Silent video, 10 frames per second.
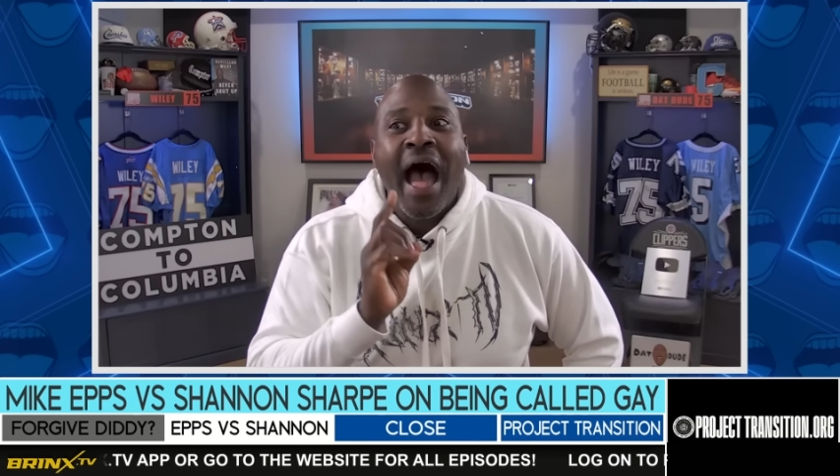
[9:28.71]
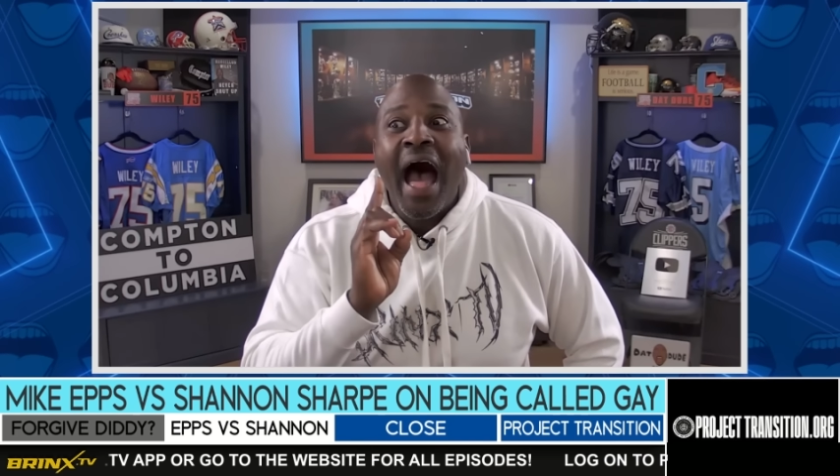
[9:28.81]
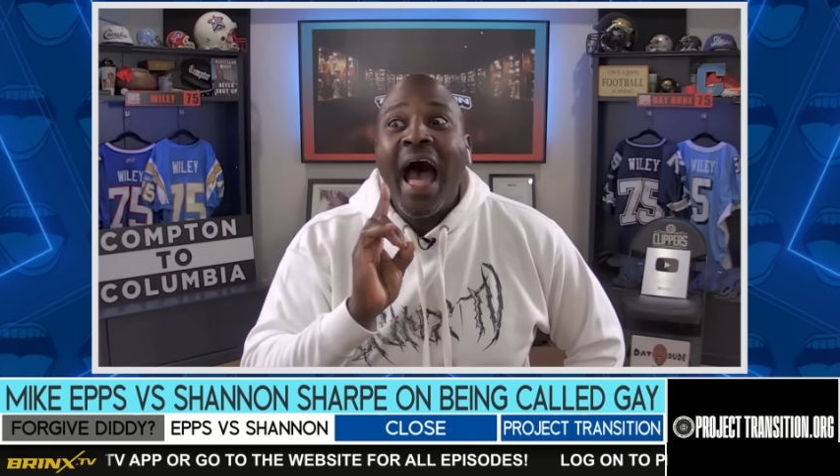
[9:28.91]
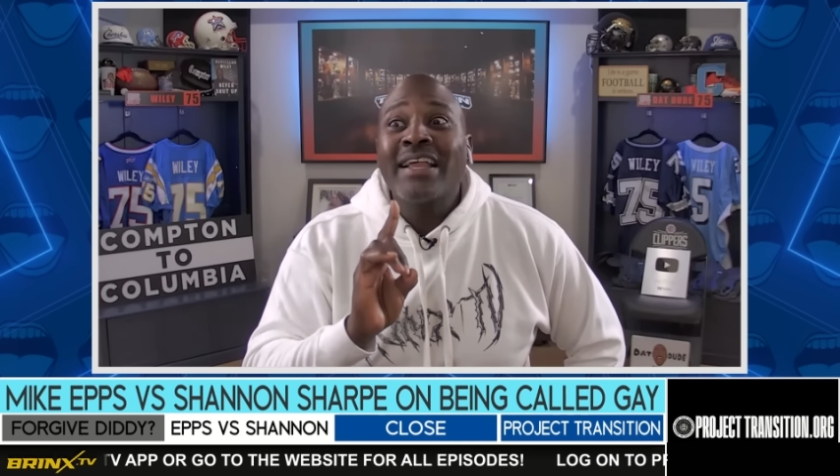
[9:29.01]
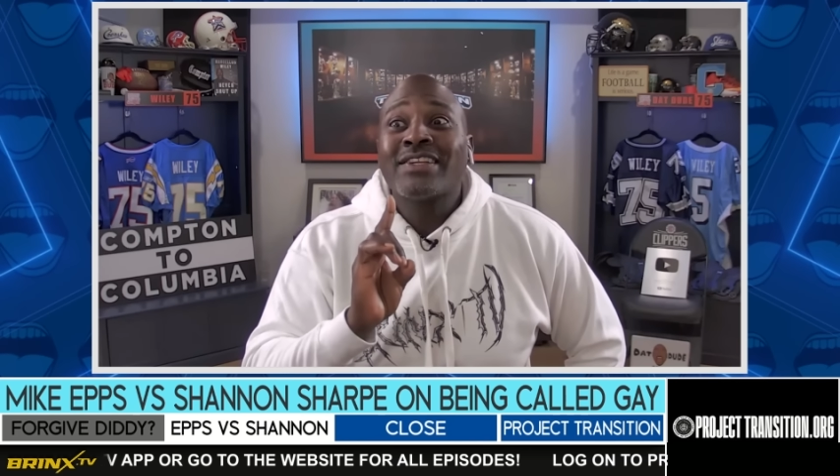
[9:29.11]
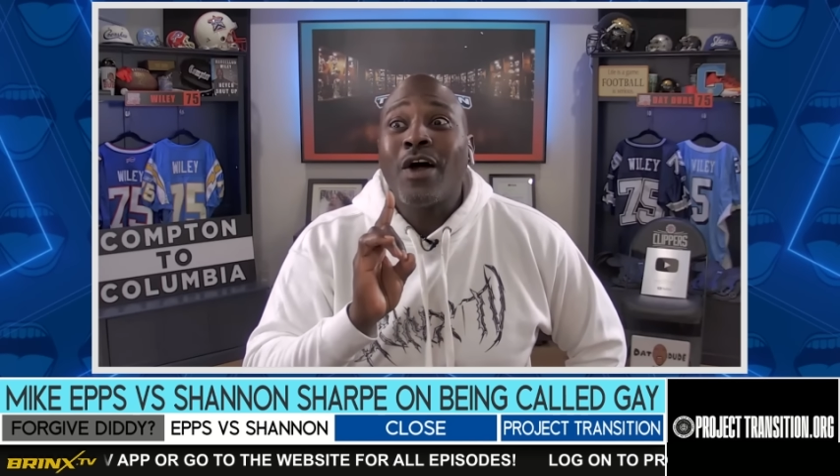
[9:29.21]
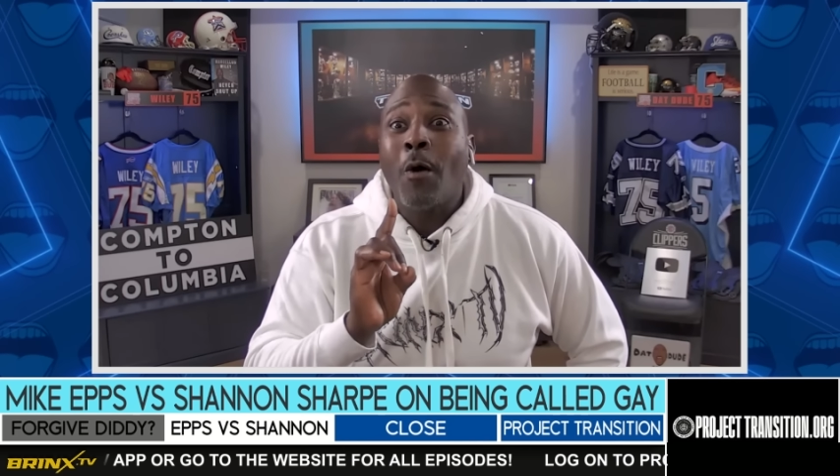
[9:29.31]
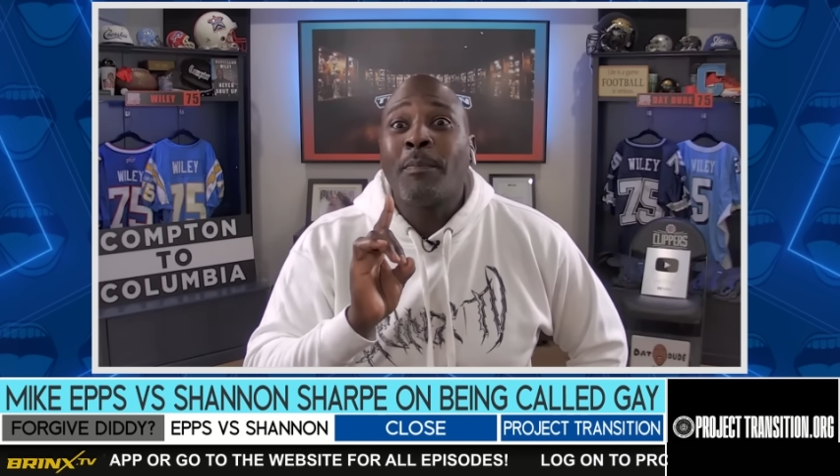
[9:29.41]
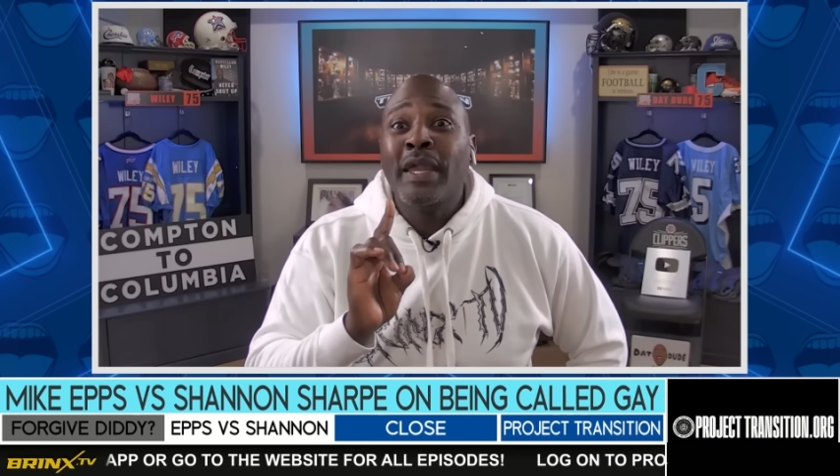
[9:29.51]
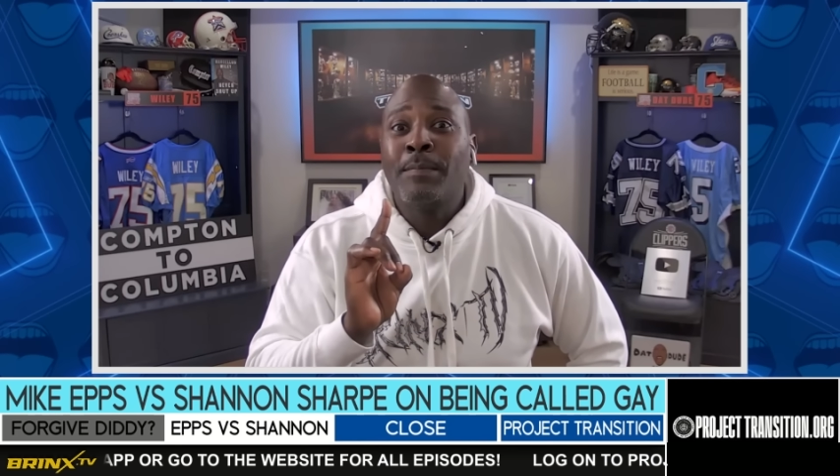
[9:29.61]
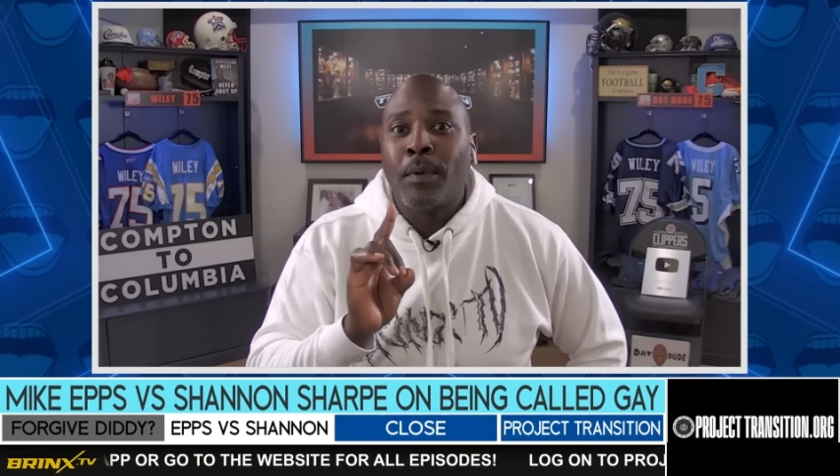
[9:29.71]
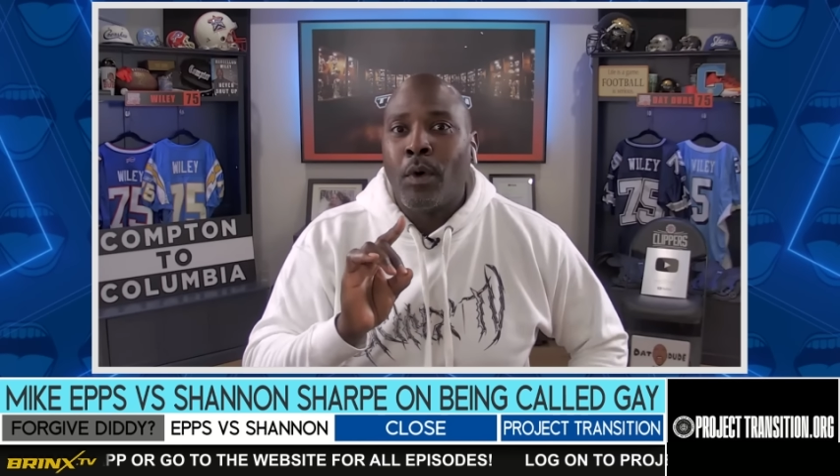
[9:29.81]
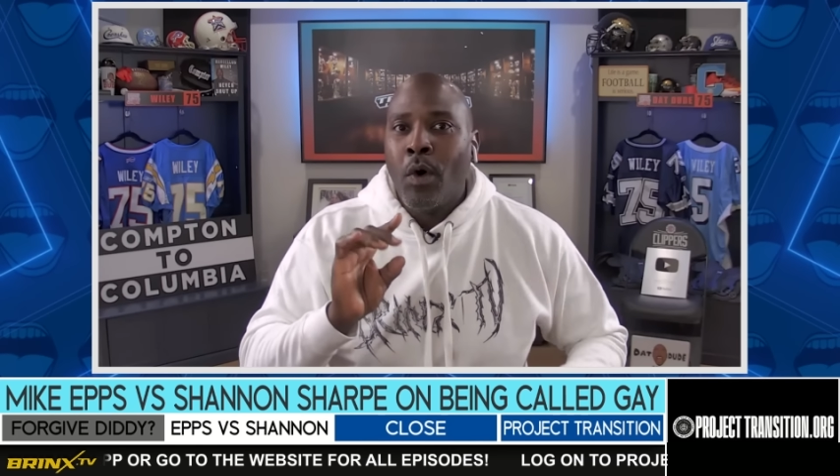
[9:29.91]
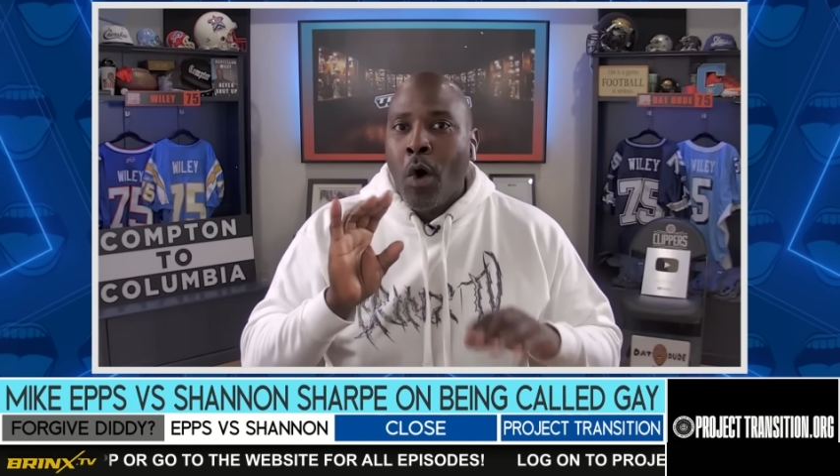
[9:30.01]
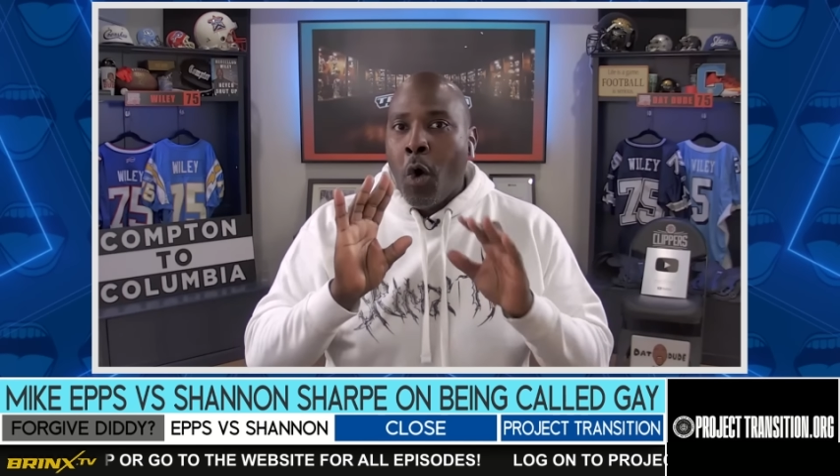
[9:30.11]
I saw
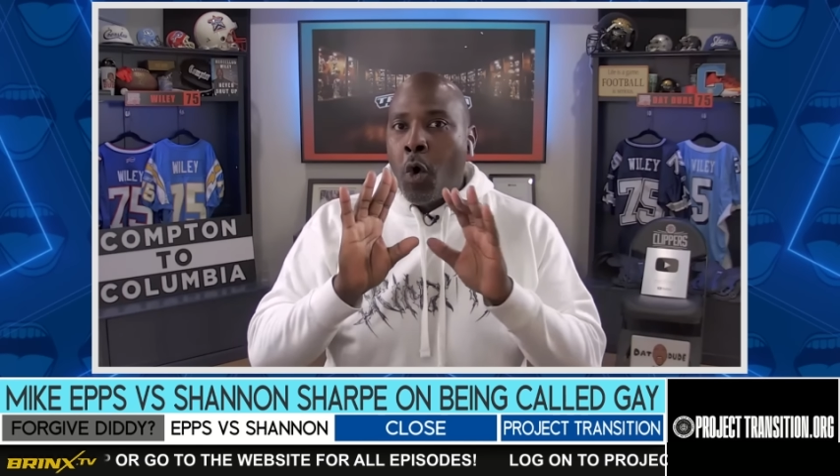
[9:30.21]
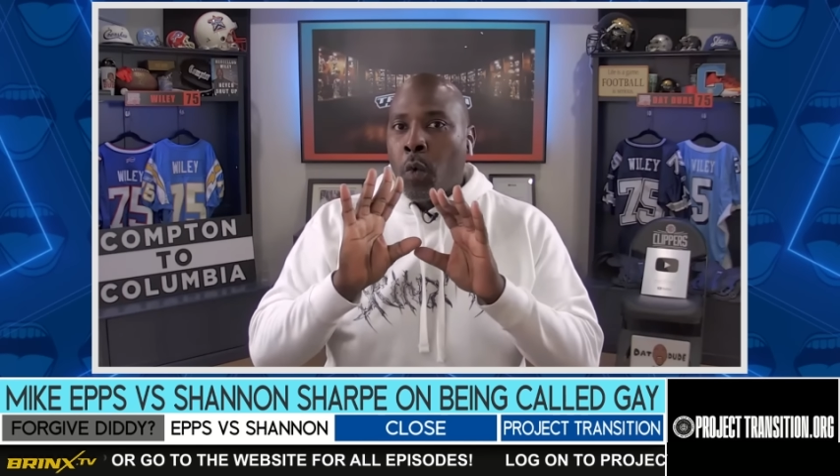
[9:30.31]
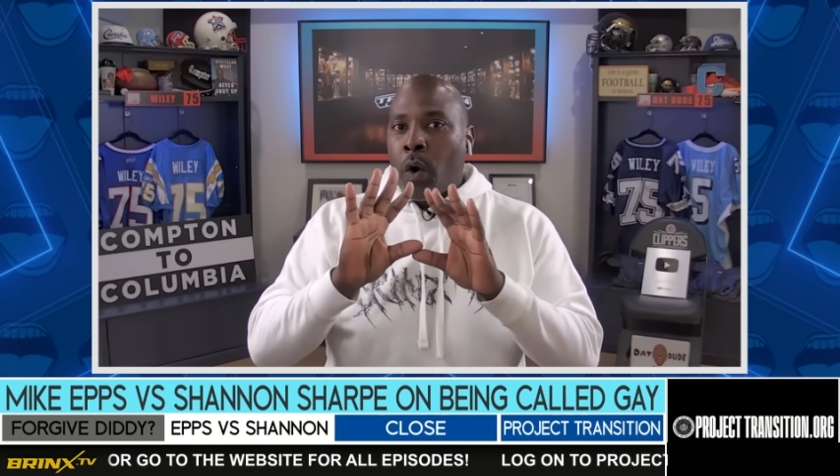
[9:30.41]
people who